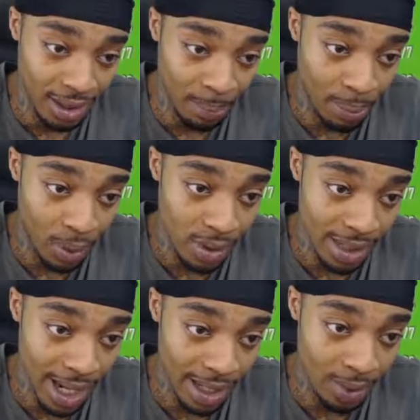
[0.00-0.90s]
The Bulls
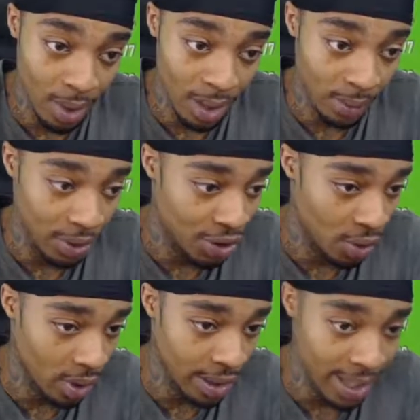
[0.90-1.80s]
in 91 with the
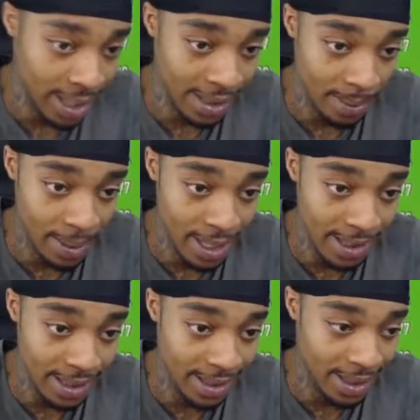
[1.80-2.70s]
Jordan days, the
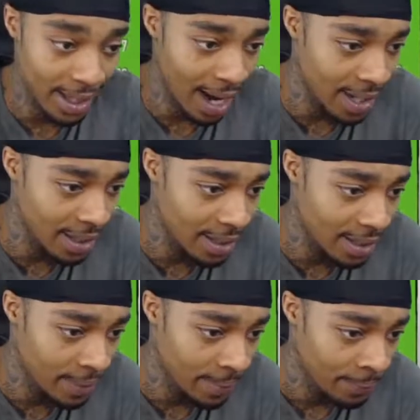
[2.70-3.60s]
Pistons in 90.